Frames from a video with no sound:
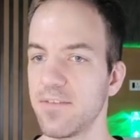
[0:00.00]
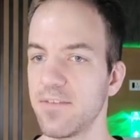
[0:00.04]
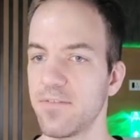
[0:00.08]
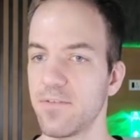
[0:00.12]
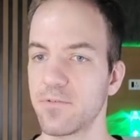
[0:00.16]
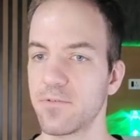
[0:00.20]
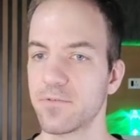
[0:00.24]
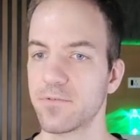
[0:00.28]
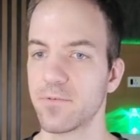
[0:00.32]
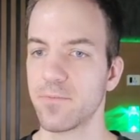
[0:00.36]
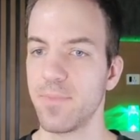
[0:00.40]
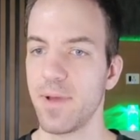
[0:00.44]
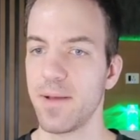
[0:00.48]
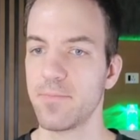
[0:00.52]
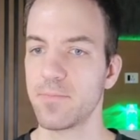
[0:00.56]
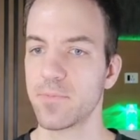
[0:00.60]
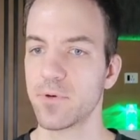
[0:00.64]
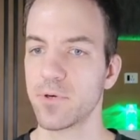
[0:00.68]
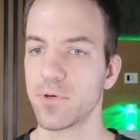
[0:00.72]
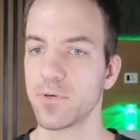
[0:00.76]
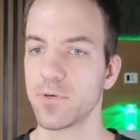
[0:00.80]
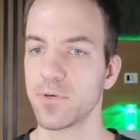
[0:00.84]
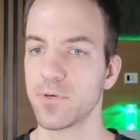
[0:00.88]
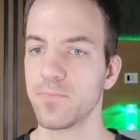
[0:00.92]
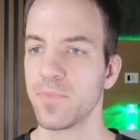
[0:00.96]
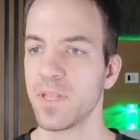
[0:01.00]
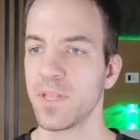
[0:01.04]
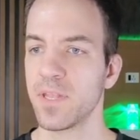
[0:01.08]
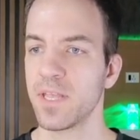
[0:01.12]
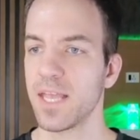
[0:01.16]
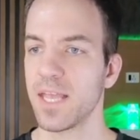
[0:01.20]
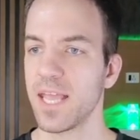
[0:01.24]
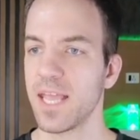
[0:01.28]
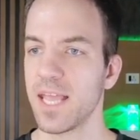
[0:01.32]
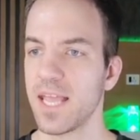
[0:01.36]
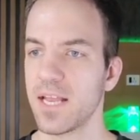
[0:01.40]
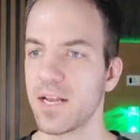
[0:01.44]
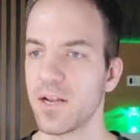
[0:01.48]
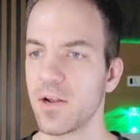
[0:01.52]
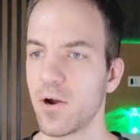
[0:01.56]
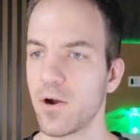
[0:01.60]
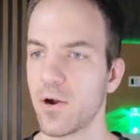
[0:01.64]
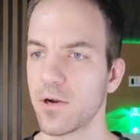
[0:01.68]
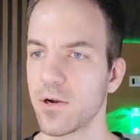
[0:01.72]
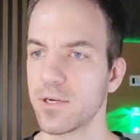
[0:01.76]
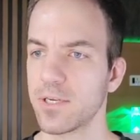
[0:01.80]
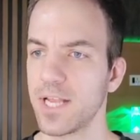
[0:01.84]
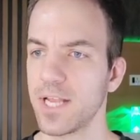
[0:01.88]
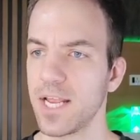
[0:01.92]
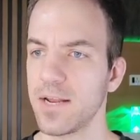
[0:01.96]
If you remember, in
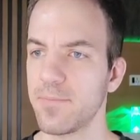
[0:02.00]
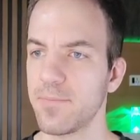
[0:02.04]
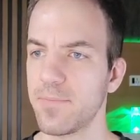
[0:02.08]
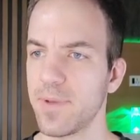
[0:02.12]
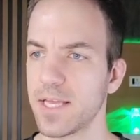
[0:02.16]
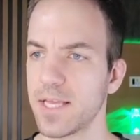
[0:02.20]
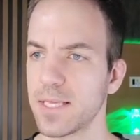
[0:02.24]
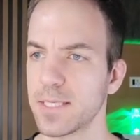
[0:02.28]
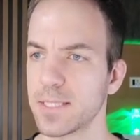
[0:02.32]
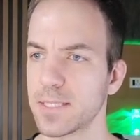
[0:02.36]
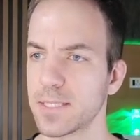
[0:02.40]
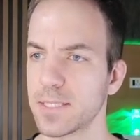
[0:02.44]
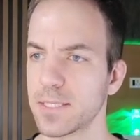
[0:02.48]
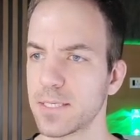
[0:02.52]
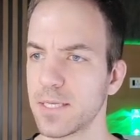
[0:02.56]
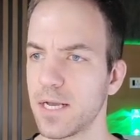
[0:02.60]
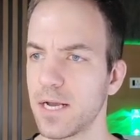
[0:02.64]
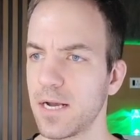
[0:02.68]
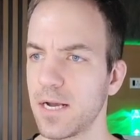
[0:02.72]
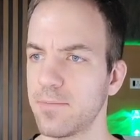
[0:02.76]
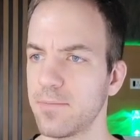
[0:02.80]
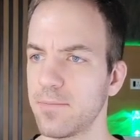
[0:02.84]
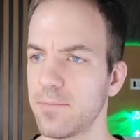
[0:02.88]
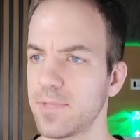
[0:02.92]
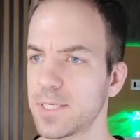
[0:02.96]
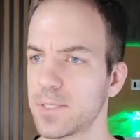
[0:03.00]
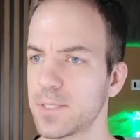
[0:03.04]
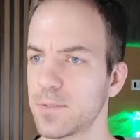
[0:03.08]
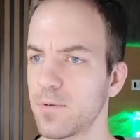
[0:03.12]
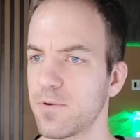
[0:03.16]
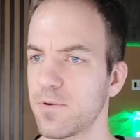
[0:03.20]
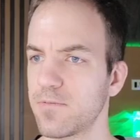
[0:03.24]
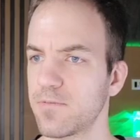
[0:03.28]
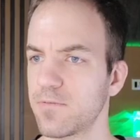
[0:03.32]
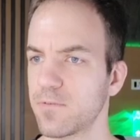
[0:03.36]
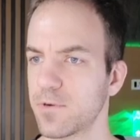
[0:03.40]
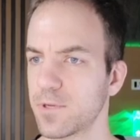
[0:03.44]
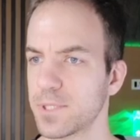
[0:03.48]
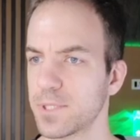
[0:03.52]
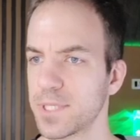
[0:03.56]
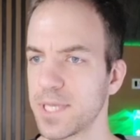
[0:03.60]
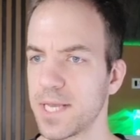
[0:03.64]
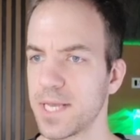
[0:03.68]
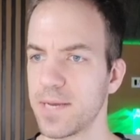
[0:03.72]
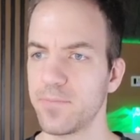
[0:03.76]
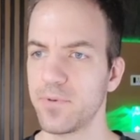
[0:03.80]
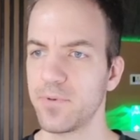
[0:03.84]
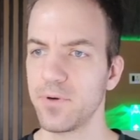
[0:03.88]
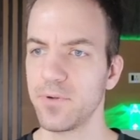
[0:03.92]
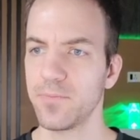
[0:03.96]
our database, this one, for
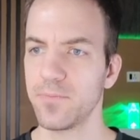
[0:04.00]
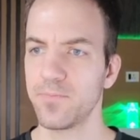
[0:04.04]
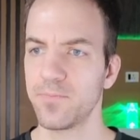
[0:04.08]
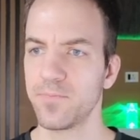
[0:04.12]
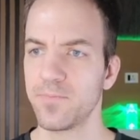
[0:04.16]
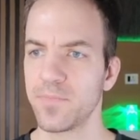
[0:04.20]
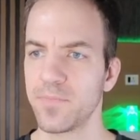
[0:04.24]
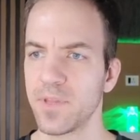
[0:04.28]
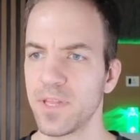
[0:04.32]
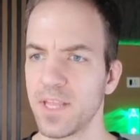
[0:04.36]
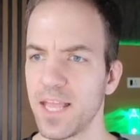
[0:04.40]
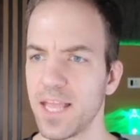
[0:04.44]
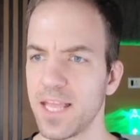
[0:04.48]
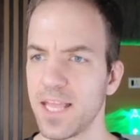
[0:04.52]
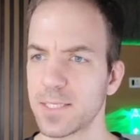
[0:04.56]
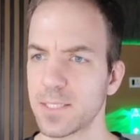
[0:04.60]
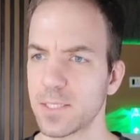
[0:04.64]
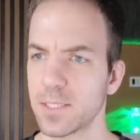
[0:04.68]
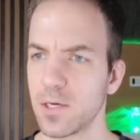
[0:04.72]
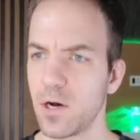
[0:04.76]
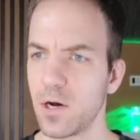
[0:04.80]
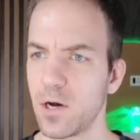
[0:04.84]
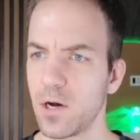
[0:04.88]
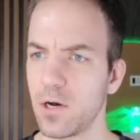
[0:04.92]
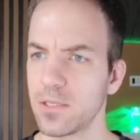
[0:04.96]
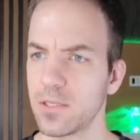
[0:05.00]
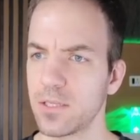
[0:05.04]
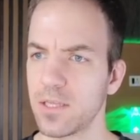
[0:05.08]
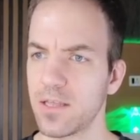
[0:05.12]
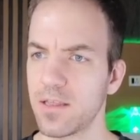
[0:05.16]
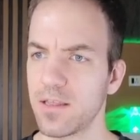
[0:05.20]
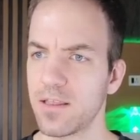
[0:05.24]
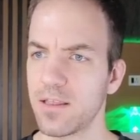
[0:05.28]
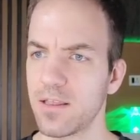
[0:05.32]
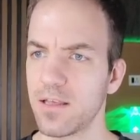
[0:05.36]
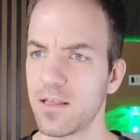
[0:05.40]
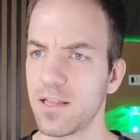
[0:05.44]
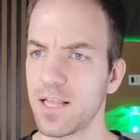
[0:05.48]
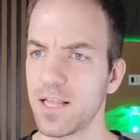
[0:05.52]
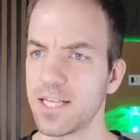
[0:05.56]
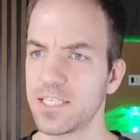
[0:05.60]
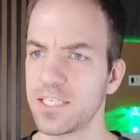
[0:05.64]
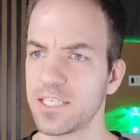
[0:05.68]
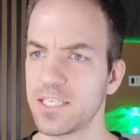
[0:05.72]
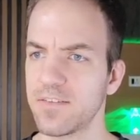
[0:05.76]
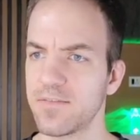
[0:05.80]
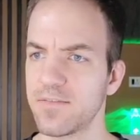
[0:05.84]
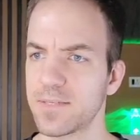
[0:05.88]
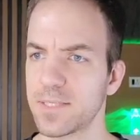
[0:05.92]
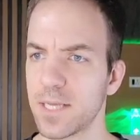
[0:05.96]
example, is called The
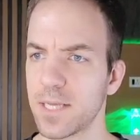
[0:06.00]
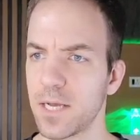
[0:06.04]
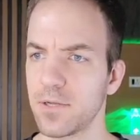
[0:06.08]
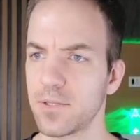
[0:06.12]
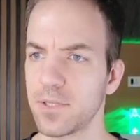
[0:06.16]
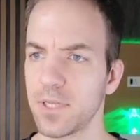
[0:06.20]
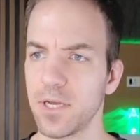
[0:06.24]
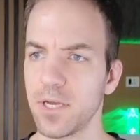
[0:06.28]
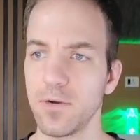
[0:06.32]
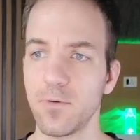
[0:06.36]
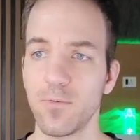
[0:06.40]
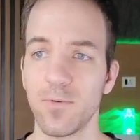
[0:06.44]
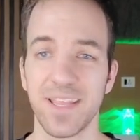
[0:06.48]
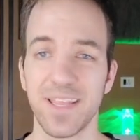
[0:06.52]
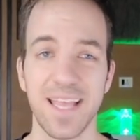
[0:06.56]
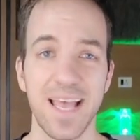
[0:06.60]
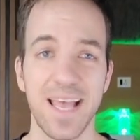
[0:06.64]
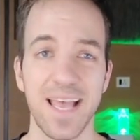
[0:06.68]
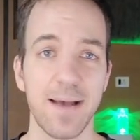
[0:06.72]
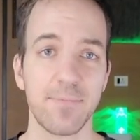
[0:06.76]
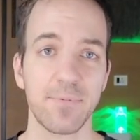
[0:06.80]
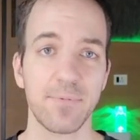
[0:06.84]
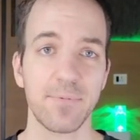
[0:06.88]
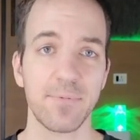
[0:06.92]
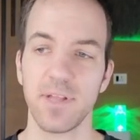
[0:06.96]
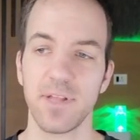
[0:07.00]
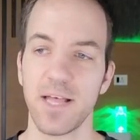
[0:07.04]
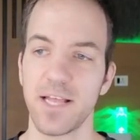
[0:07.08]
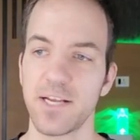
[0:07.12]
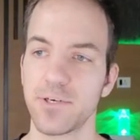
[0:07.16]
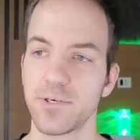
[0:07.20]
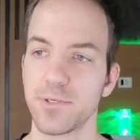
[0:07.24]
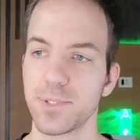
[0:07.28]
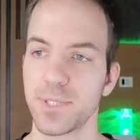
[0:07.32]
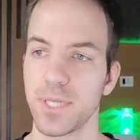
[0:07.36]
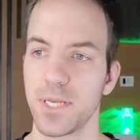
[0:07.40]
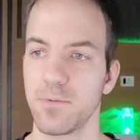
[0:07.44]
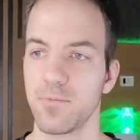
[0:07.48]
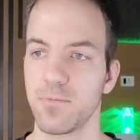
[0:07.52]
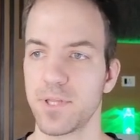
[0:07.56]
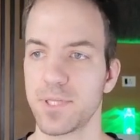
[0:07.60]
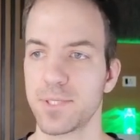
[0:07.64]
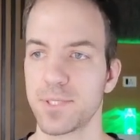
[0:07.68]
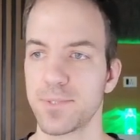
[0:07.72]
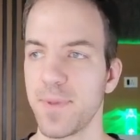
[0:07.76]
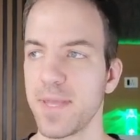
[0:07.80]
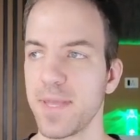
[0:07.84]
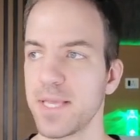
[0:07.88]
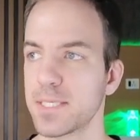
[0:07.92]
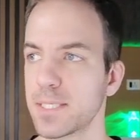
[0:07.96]
Legend of Zelda with capital letters and with
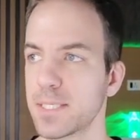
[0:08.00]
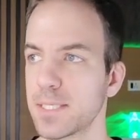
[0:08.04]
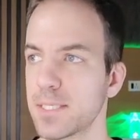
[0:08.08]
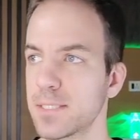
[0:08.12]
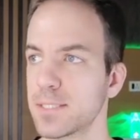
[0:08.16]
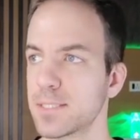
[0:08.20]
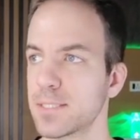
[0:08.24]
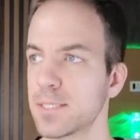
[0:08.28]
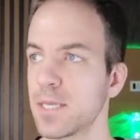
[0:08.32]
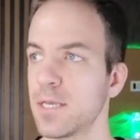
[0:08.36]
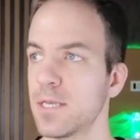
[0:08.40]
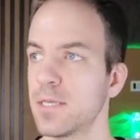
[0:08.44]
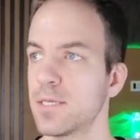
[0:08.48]
spaces.